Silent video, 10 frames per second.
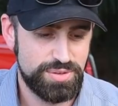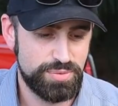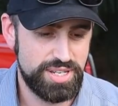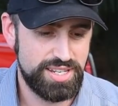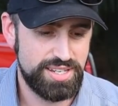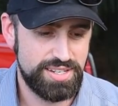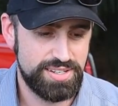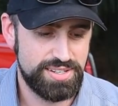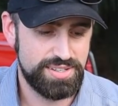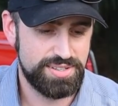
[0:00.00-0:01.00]
We
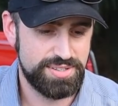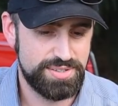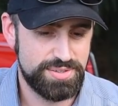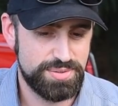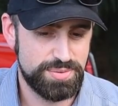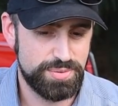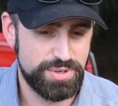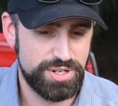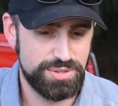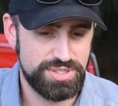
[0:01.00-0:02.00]

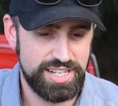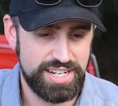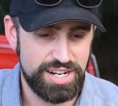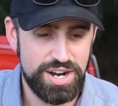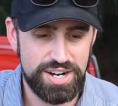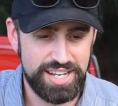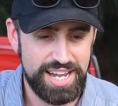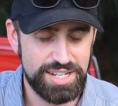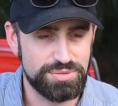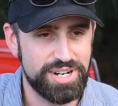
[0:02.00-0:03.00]
were used to getting
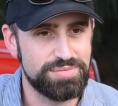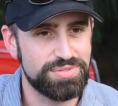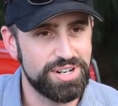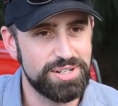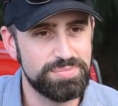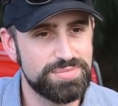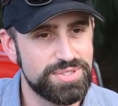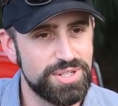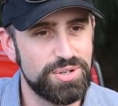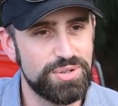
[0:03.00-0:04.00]
hurricanes where I'm from,
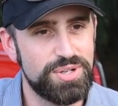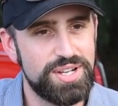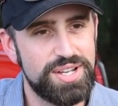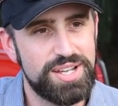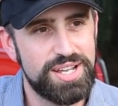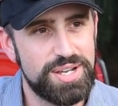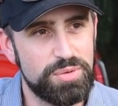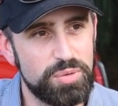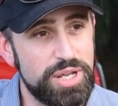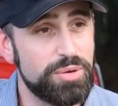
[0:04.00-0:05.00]
so
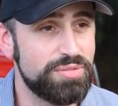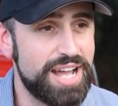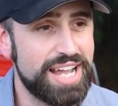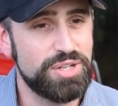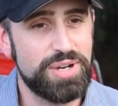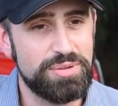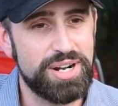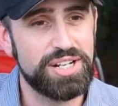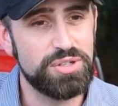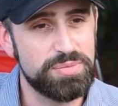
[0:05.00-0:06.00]
when we would evacuate,
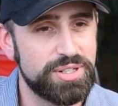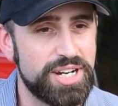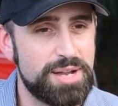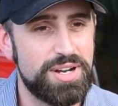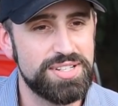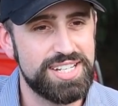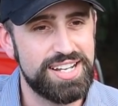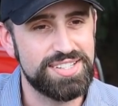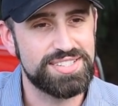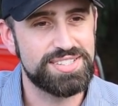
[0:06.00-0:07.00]
I'd go to my grandma's
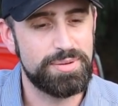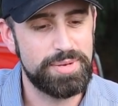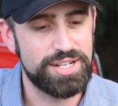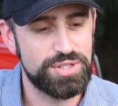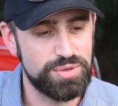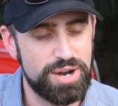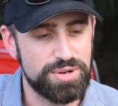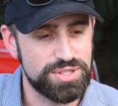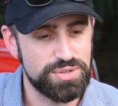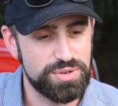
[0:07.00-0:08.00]
house about 2
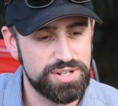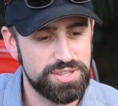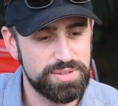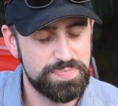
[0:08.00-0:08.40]
hours north,